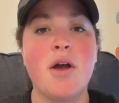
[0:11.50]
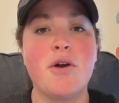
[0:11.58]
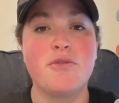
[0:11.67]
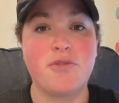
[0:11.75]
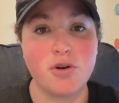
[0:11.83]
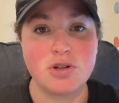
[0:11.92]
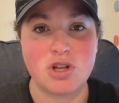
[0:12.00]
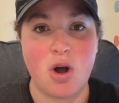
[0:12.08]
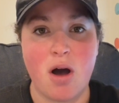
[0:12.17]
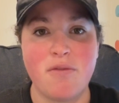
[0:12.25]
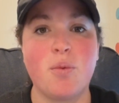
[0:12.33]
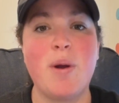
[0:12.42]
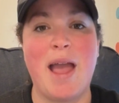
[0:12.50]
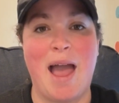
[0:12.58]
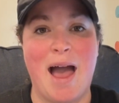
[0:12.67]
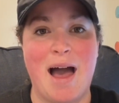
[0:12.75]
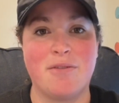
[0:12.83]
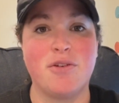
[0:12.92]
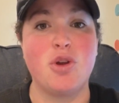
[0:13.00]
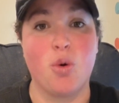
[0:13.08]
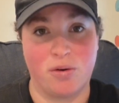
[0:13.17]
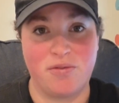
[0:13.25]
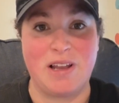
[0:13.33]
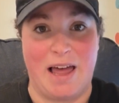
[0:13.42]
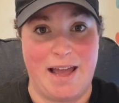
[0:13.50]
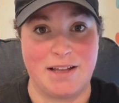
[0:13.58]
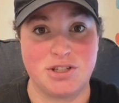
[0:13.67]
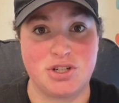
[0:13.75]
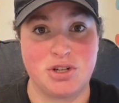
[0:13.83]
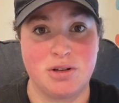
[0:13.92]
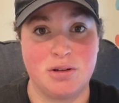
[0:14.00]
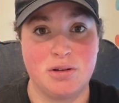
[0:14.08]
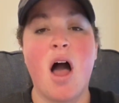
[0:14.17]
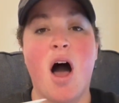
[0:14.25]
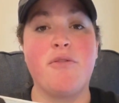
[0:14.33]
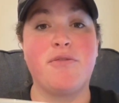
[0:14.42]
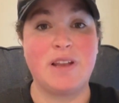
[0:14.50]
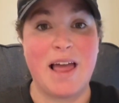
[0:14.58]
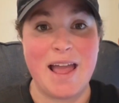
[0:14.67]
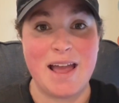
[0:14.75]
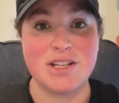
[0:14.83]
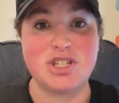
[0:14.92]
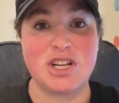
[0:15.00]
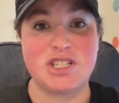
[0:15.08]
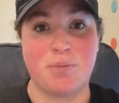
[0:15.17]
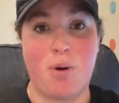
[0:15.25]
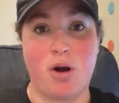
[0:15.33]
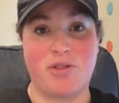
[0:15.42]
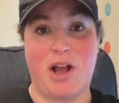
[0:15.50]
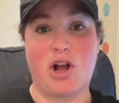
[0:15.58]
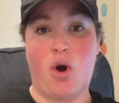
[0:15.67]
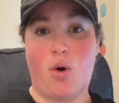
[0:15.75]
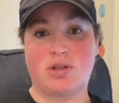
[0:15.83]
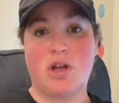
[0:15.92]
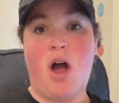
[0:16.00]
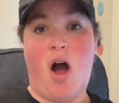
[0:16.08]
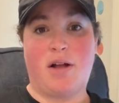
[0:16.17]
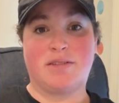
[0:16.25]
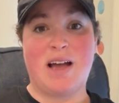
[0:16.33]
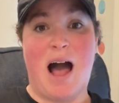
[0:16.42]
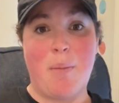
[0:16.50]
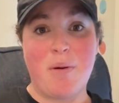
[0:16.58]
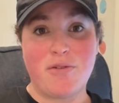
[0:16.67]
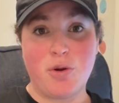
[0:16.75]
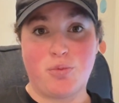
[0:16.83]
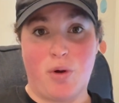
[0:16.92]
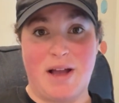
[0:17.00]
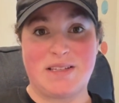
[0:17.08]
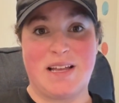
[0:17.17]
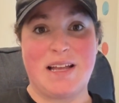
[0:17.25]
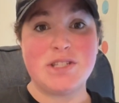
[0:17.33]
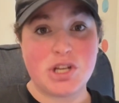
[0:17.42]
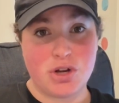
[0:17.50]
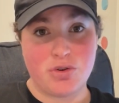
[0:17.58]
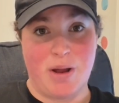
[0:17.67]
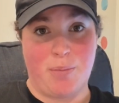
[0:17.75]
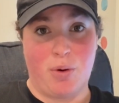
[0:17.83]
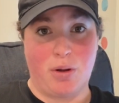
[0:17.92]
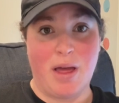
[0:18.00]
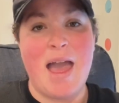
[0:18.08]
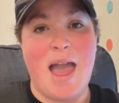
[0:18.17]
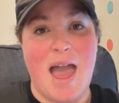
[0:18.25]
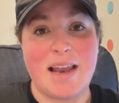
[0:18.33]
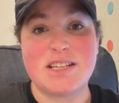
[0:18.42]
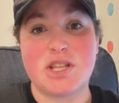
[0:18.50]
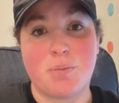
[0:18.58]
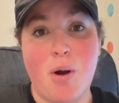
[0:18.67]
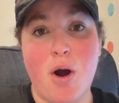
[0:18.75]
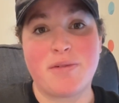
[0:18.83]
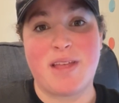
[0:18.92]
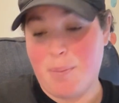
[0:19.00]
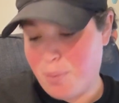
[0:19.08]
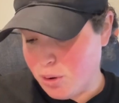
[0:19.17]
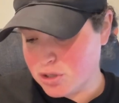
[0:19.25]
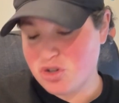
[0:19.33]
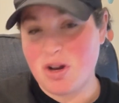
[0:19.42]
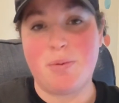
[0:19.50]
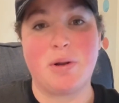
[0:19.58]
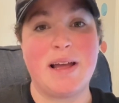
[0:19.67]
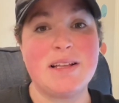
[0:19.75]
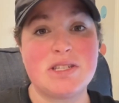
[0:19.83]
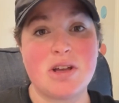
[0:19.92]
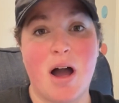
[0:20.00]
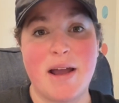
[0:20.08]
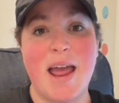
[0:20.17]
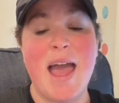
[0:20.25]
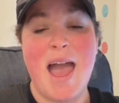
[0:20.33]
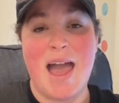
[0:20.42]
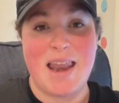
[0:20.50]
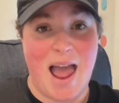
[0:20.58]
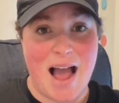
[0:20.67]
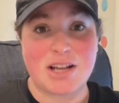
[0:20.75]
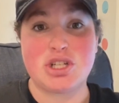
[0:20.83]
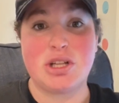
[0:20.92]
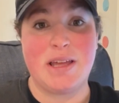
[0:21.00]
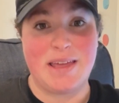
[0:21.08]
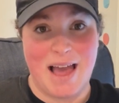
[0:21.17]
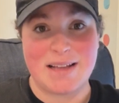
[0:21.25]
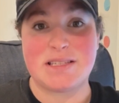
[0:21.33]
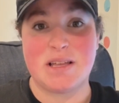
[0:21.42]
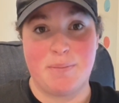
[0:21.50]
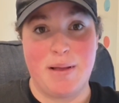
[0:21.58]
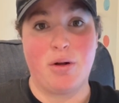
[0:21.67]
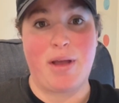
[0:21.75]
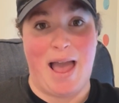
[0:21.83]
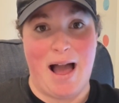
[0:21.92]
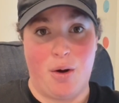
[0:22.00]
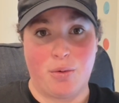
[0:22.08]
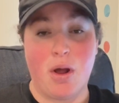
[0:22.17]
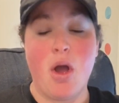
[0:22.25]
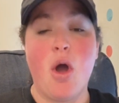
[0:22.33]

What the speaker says: First off, we have your flange. A flange is the part that goes on top of your breast into your nipple, and it's the part that pulls your nipple inside and actually gets the milk out.